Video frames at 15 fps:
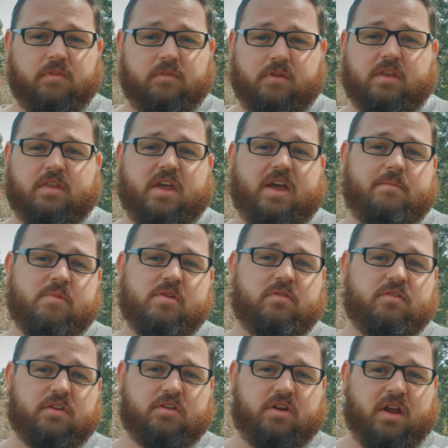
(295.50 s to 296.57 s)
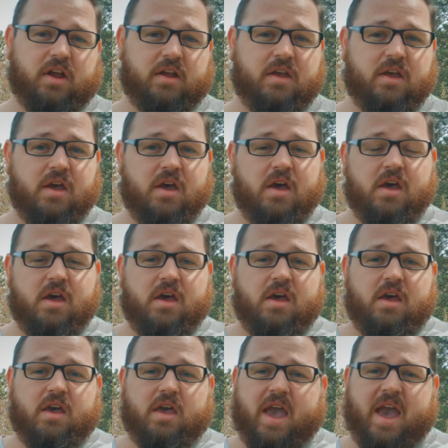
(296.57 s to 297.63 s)
See, that music track,
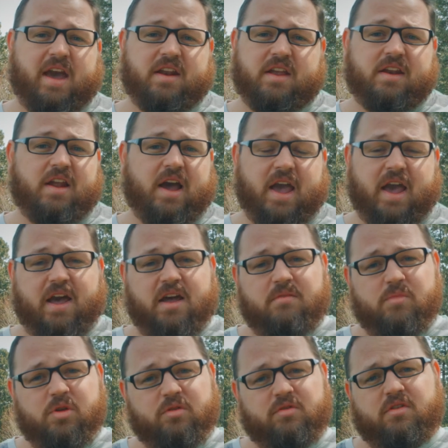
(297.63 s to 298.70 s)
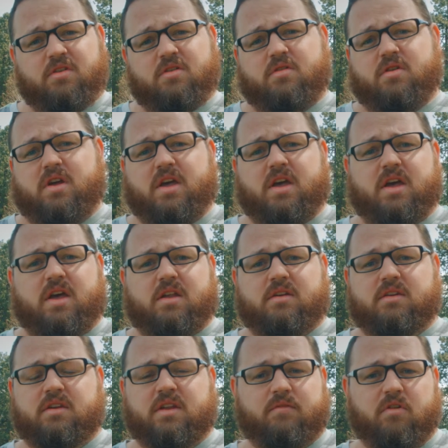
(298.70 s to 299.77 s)
had I not had music, or I had
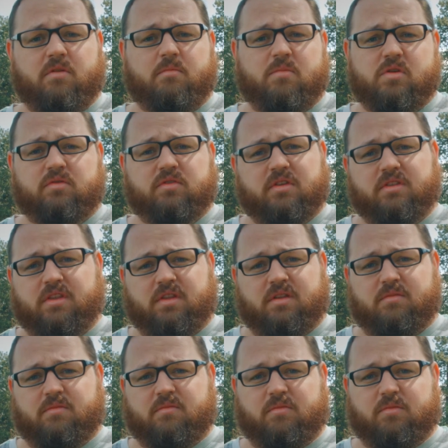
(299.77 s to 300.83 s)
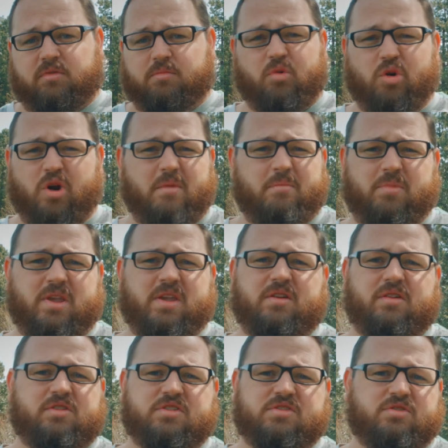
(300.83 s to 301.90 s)
different music that was more upbeat
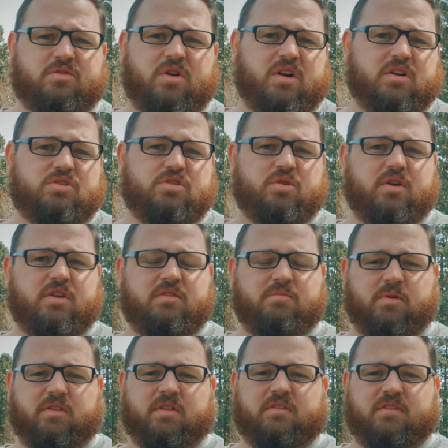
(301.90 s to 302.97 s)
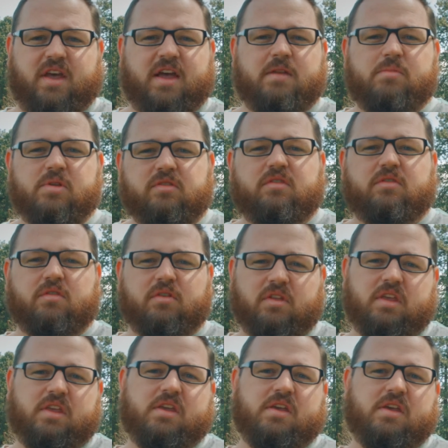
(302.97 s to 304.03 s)
or just the wrong choice, but the sad music really